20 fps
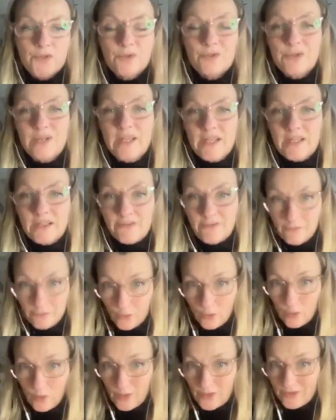called a
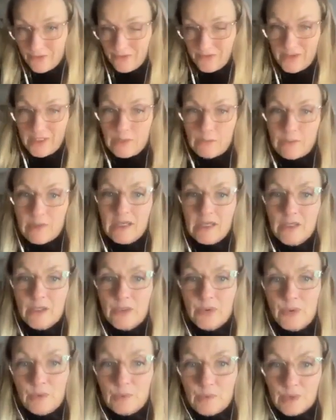forward feedback
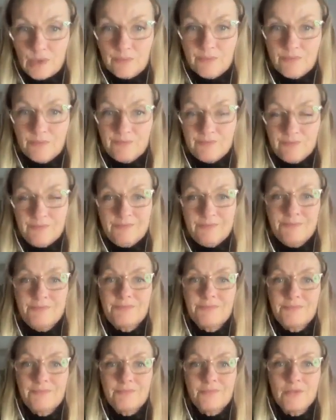loop,
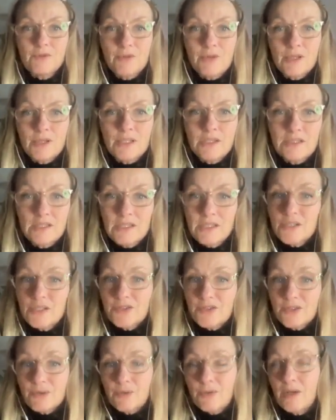right?
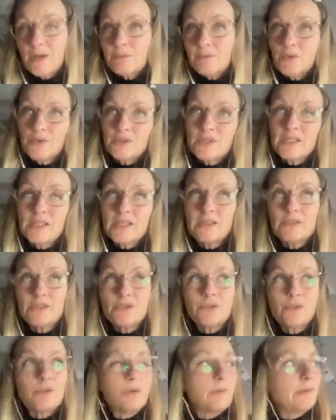So I'm not going to get the
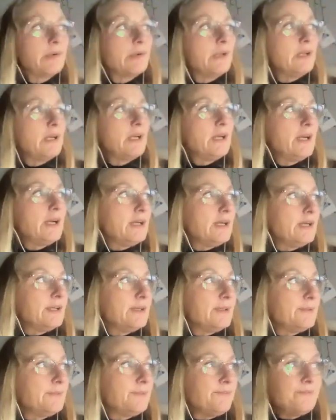job
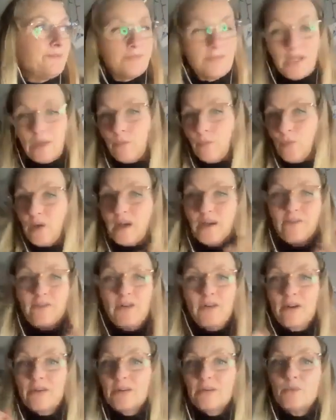and
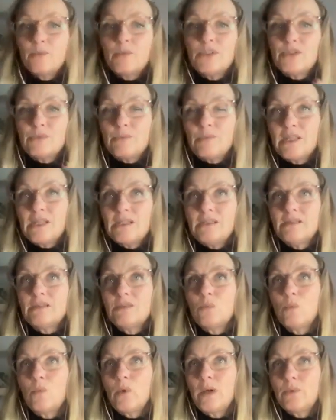whatever, which
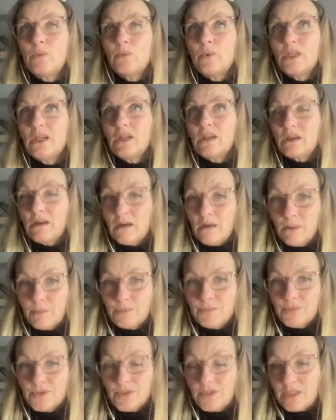means when we
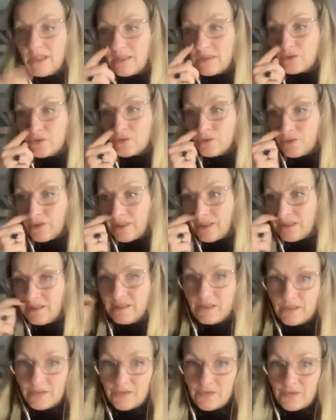come to the actual
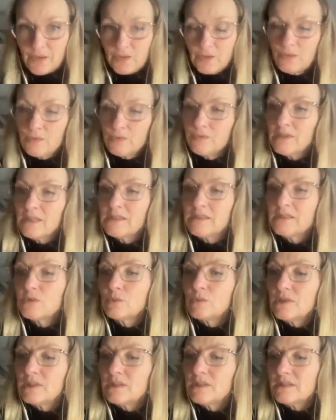interview, and this
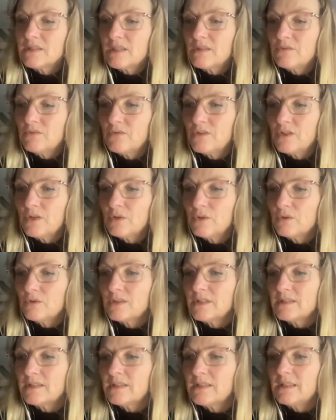will be the same for you,
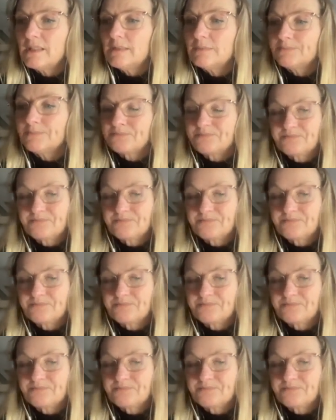Christie,